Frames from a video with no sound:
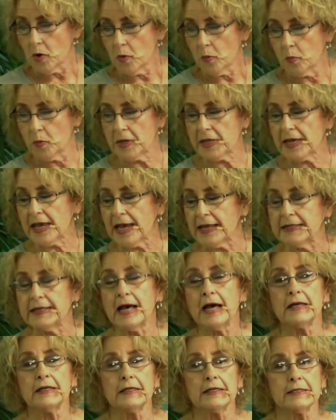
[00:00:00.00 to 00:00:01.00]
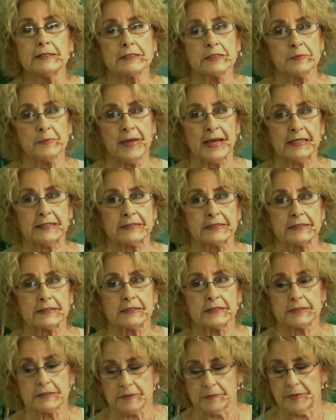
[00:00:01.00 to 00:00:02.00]
We cannot expect it
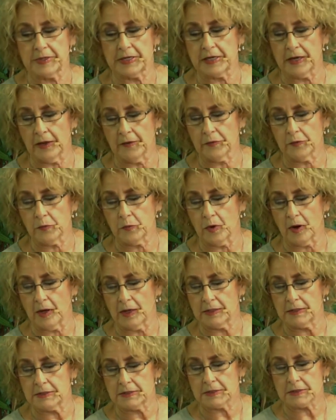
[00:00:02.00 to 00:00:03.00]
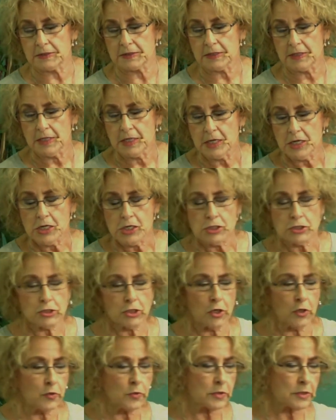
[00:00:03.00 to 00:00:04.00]
to be otherwise."
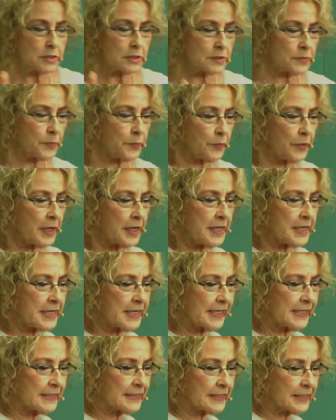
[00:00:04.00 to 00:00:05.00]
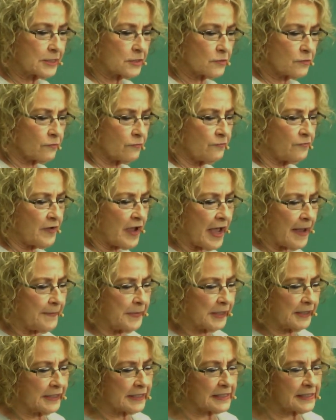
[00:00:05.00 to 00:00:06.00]
So spring is this
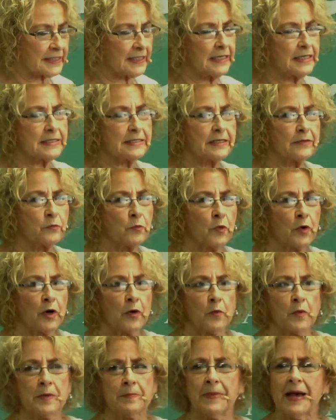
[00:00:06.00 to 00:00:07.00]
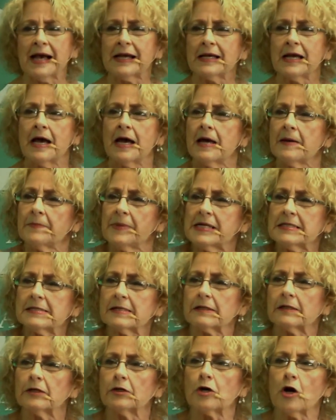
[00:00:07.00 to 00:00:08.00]
fabulous season where we
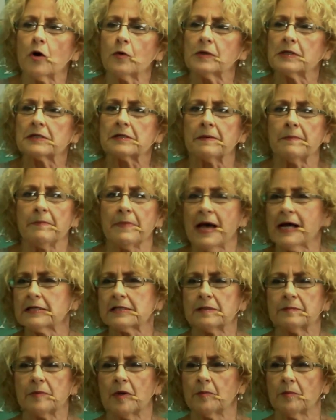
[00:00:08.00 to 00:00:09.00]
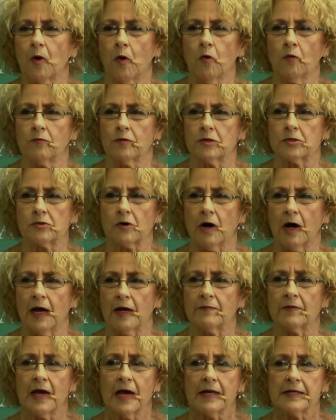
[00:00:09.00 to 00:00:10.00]
basically go into maximum
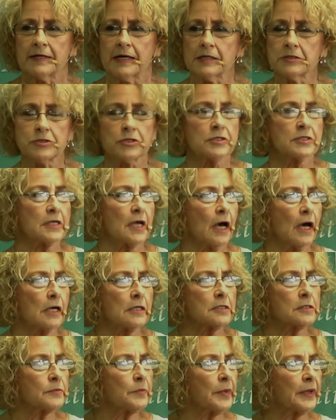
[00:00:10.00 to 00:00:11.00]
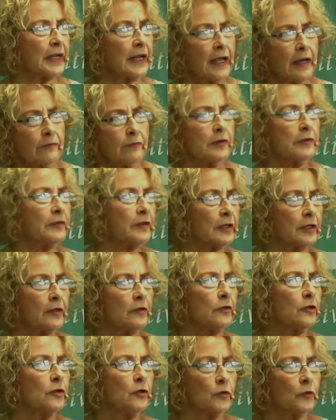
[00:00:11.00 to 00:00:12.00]
overdrive. Not just us, but everything
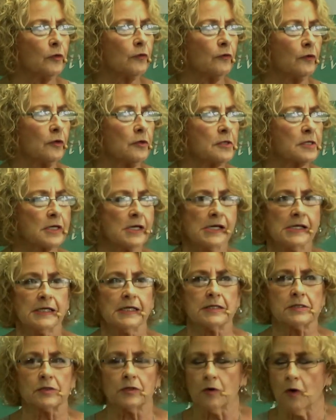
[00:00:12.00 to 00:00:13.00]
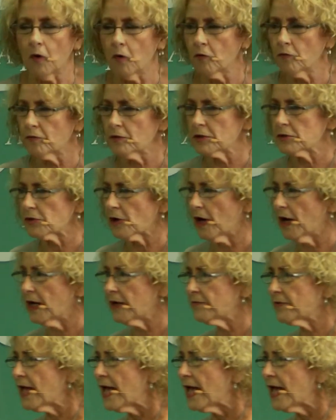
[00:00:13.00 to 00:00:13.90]
in the universe is in overdrive.